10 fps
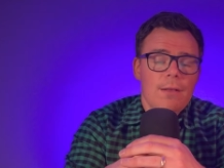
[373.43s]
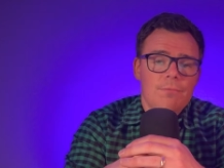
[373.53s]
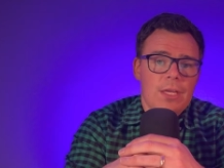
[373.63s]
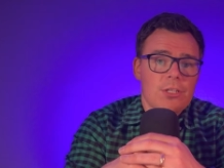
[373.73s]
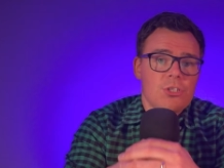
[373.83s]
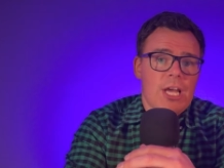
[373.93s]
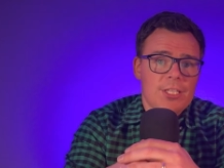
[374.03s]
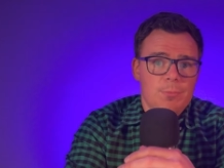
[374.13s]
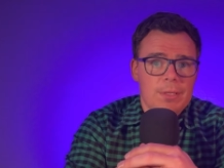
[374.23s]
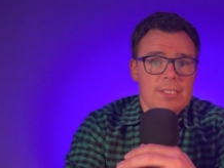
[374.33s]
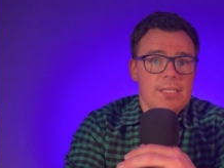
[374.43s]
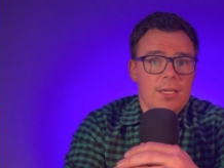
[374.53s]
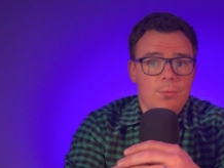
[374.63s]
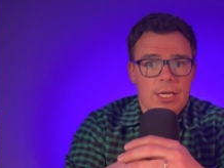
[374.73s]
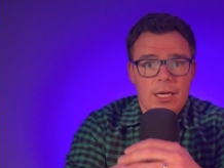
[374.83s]
than
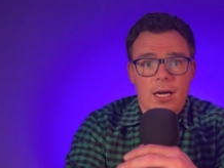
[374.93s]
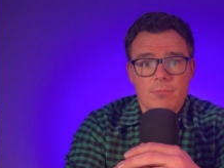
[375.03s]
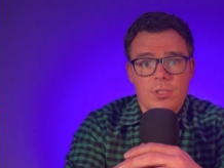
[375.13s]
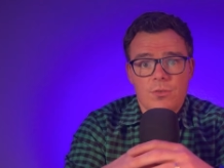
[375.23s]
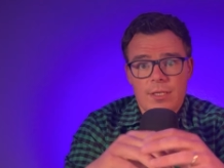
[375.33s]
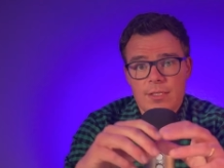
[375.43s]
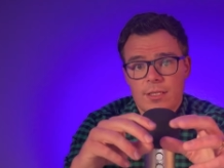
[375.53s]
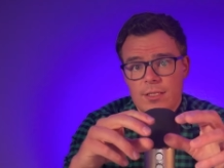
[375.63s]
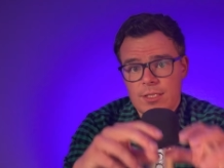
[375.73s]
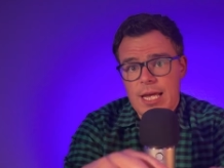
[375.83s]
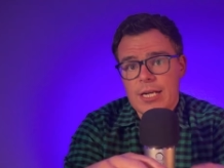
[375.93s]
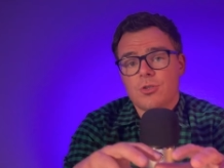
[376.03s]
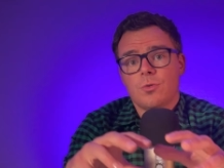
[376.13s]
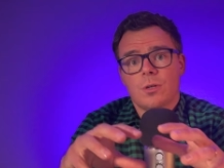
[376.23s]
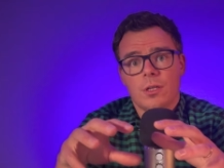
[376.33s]
ChatGPT when it comes to these
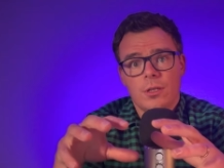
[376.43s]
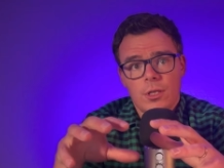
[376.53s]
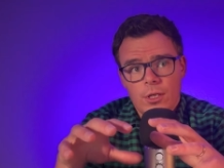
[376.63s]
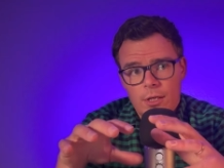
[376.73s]
contextual